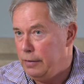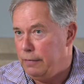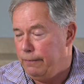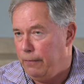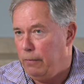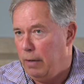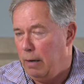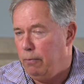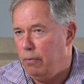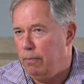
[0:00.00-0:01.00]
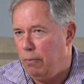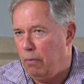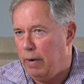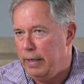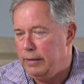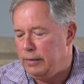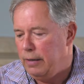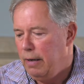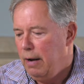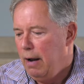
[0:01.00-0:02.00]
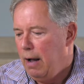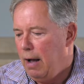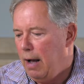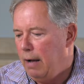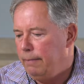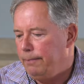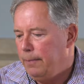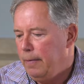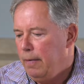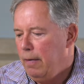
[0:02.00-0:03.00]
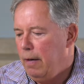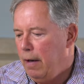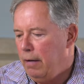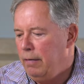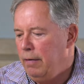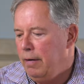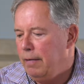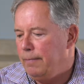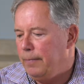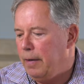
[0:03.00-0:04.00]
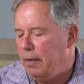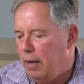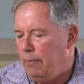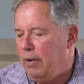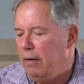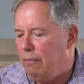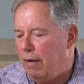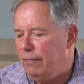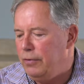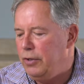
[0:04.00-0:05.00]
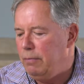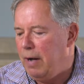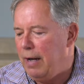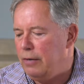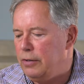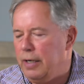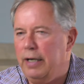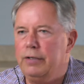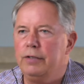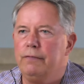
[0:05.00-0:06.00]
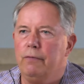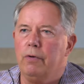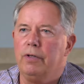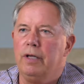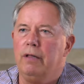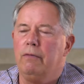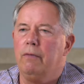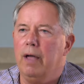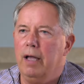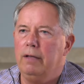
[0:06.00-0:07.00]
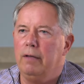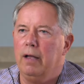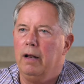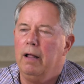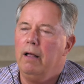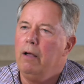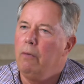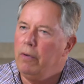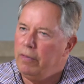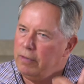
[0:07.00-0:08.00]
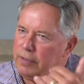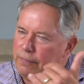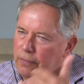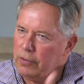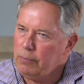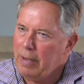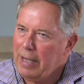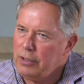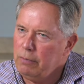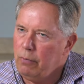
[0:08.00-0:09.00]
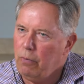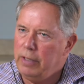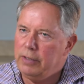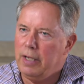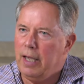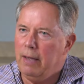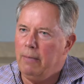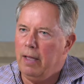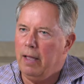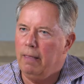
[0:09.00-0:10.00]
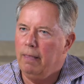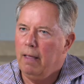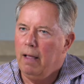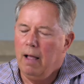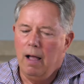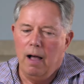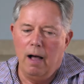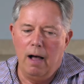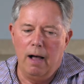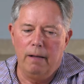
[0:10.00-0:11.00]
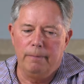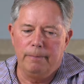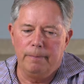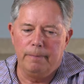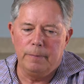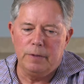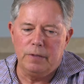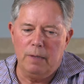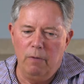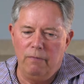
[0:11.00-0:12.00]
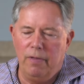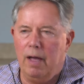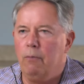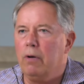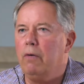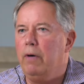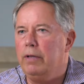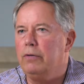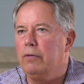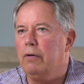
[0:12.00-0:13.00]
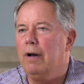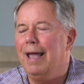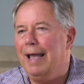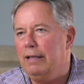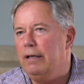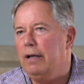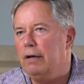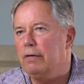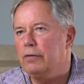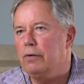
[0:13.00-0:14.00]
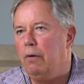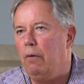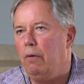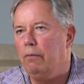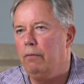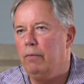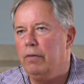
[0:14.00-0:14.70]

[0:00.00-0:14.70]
is full up with boys, unaccompanied refugee minors ages 14 through 18. When this first batch of boys came in, some of them were going to turn 18 years old